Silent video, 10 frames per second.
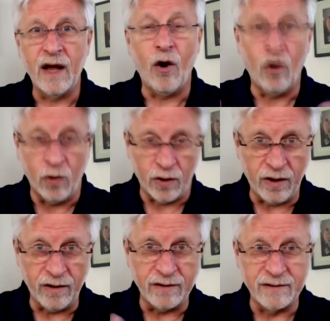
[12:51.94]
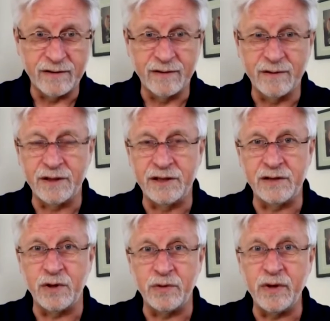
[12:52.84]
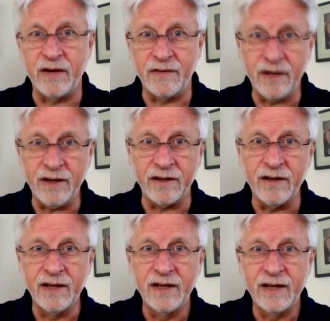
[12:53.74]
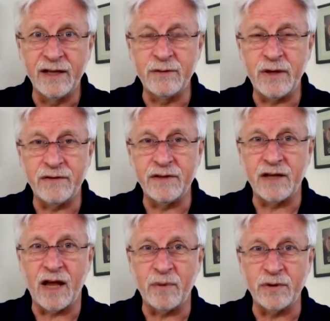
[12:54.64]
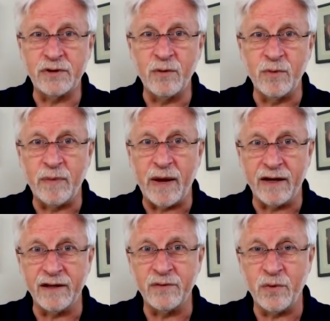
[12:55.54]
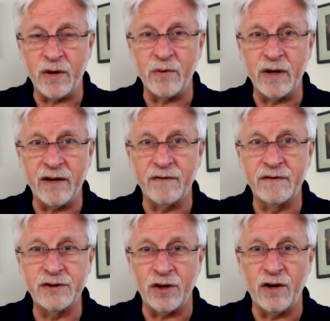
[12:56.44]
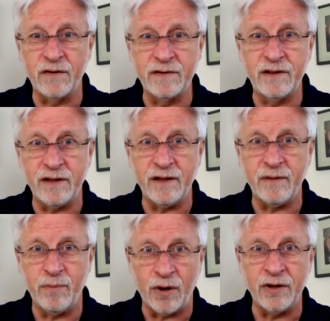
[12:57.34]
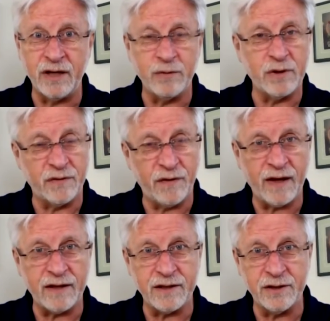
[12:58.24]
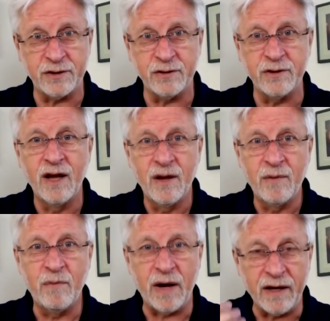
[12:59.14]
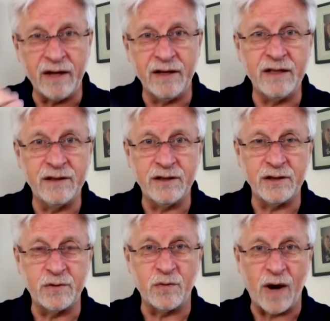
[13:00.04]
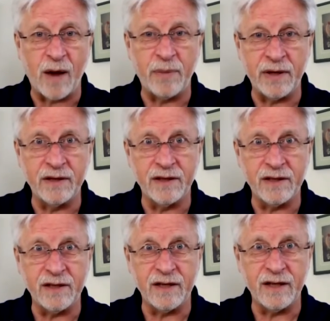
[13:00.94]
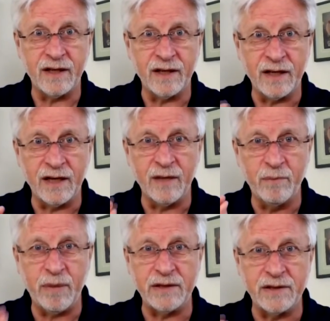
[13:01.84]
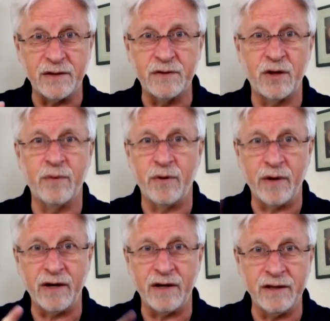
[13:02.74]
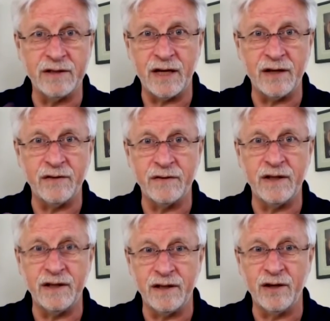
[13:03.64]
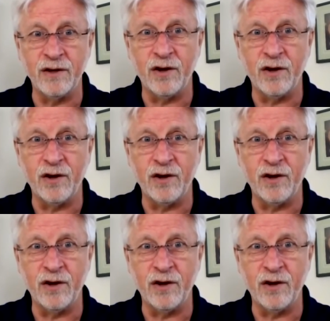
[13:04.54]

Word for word: Or, which is what we have here, is we have this liposomal packet where we have solved the bonding with fat issue by indeed just wrapping the little bits of turmeric inside of the little